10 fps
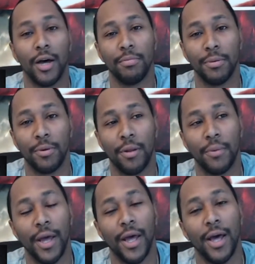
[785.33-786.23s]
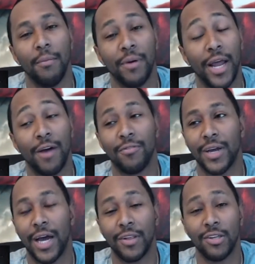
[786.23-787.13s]
People call him that. Ben Affleck,
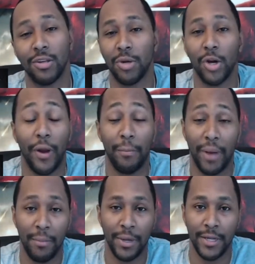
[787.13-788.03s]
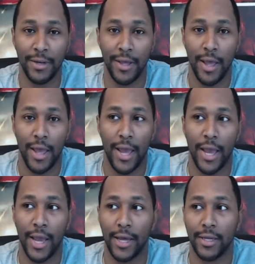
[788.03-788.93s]
I think he's going to be a great Batman.
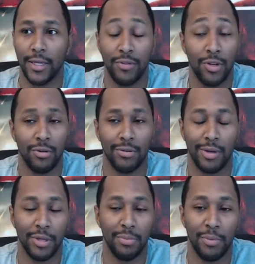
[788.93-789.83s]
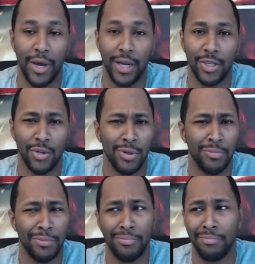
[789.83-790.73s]
And even though, people had issue with it,
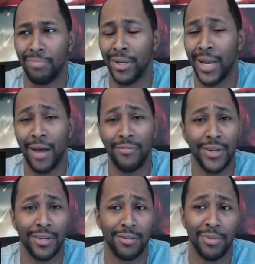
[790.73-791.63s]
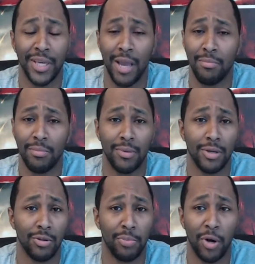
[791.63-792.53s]
but Ben Affleck became a
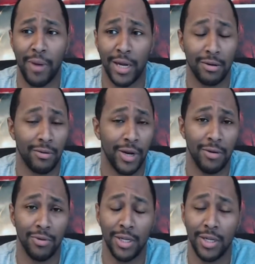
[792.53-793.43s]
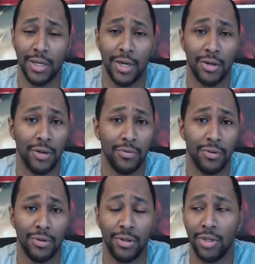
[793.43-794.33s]
superb actor. Granted, when he did
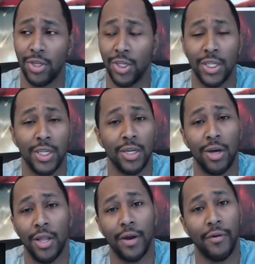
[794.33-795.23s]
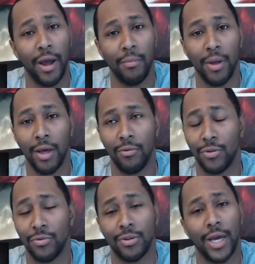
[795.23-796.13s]
Daredevil and Geely and all that crap, which
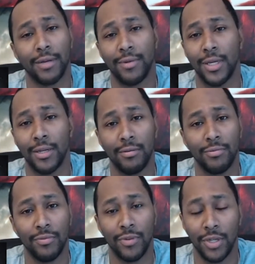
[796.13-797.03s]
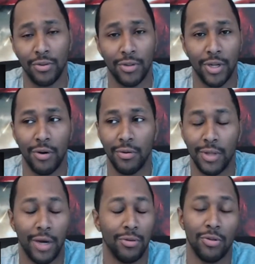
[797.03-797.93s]
was like 10, 15 years ago,
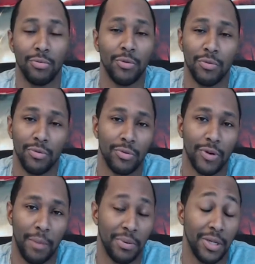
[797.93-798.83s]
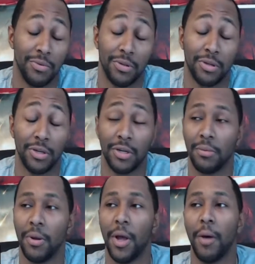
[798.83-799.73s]
those movies were crap and he wasn't good in them.
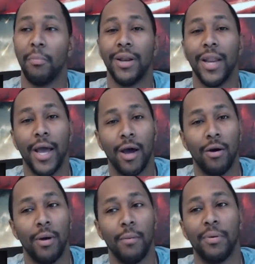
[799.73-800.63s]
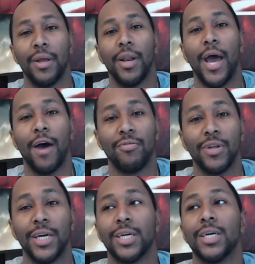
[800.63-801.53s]
But now Ben
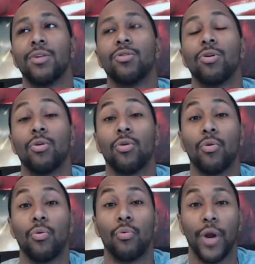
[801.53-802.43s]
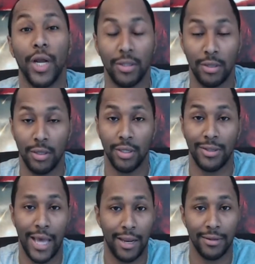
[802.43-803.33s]
Affleck is a crazy
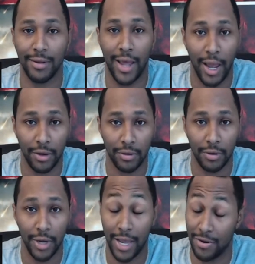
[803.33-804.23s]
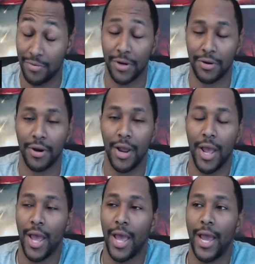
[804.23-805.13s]
talented actor and director.
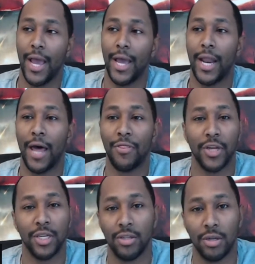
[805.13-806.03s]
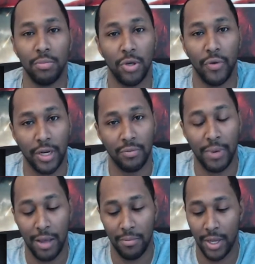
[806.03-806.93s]
And I think he's going to be great as
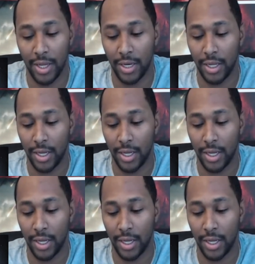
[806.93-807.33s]
Batman.